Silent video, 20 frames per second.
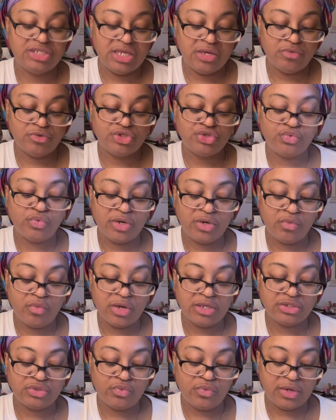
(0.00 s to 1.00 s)
it was
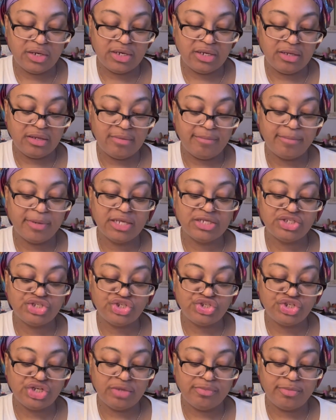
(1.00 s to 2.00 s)
twenty-one twenty plus
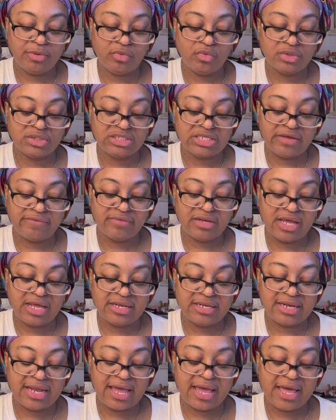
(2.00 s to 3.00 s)
the shipping was seven
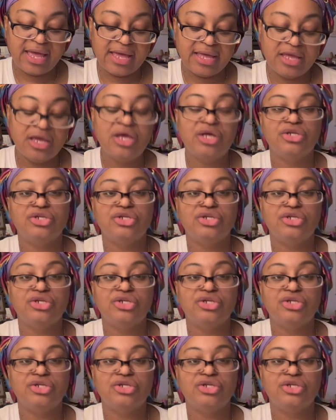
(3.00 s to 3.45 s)
ninety-nine.